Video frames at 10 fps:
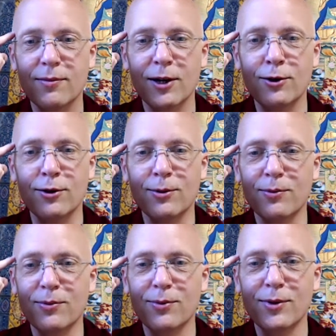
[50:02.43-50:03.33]
I don't know,
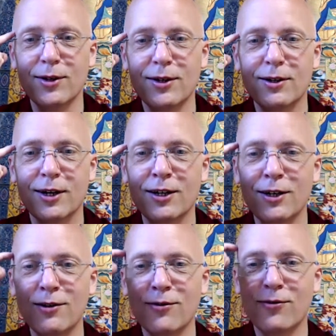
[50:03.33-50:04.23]
grande
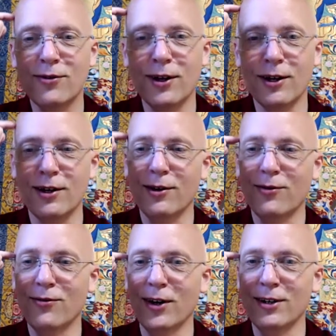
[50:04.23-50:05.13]
uh,
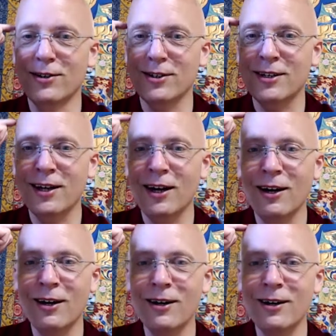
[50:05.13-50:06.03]

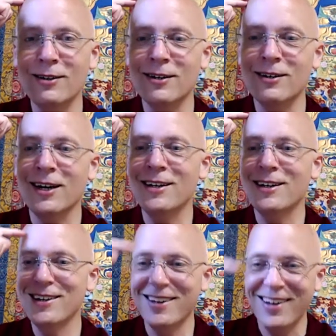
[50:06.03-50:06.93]
Vajradhara grande.